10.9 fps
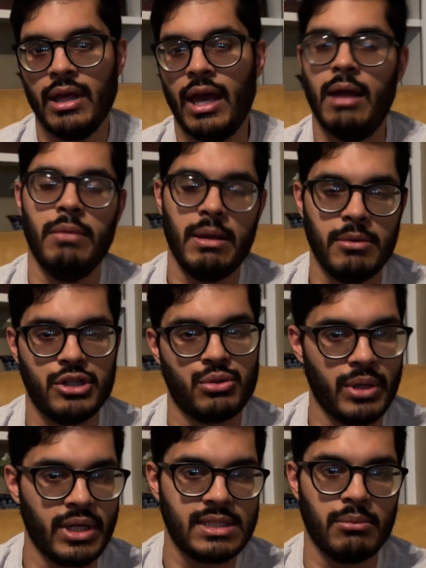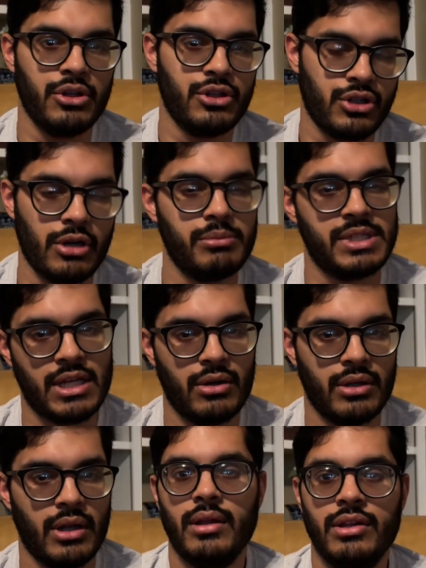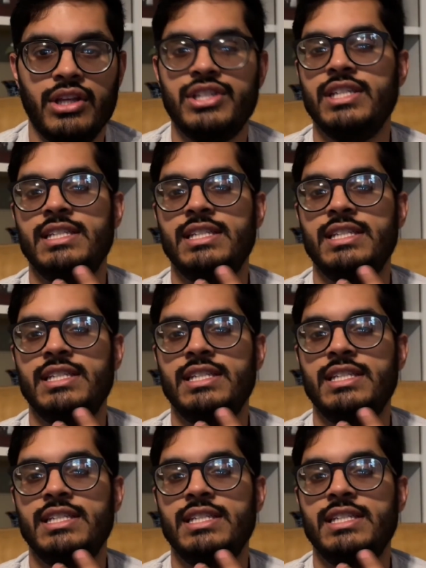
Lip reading: and maybe tweak some of the terms here and there. This is